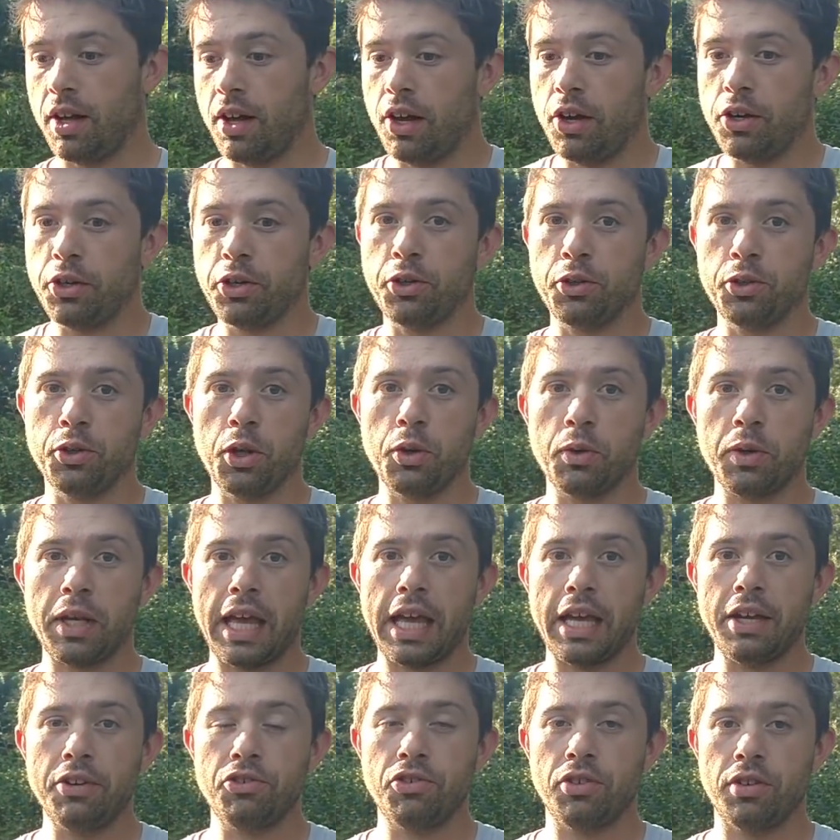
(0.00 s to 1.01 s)
on your
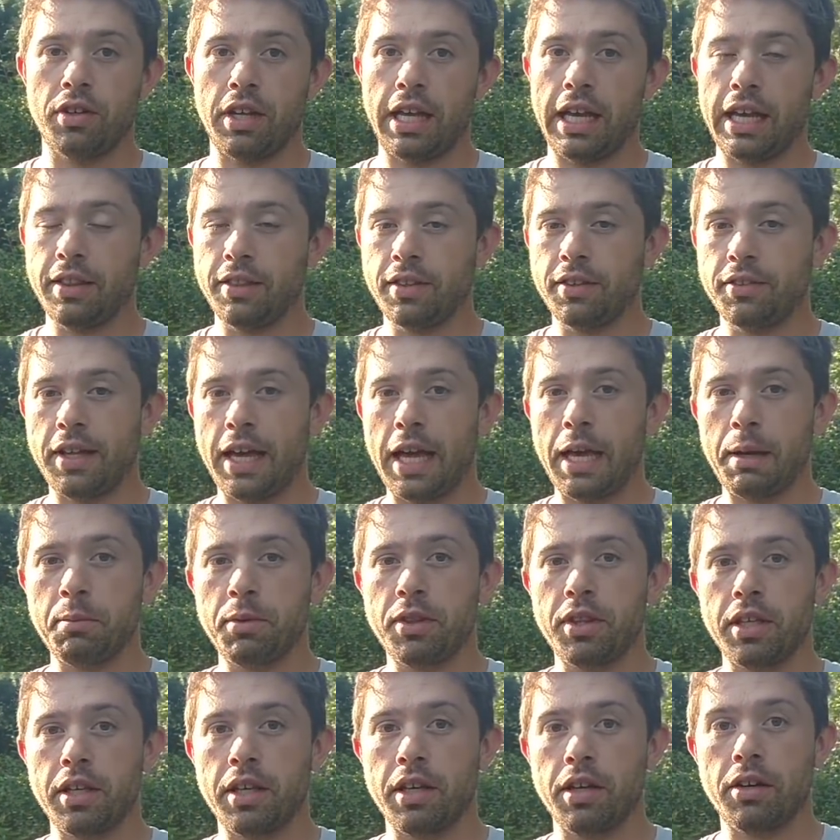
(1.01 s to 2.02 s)
location and the time
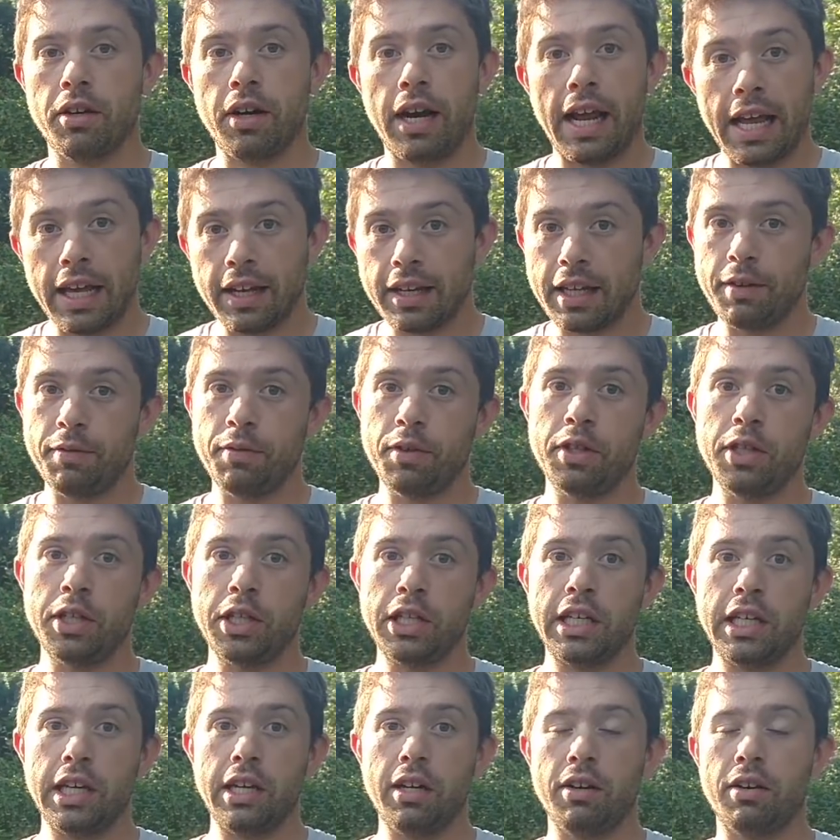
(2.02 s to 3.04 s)
of the year and even the
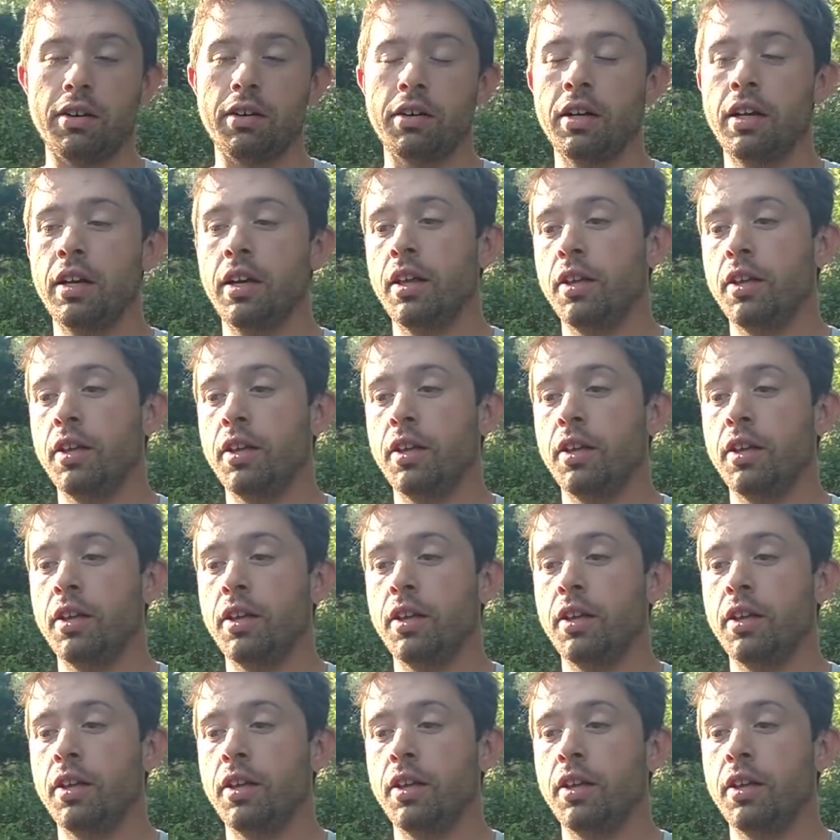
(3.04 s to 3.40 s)
year.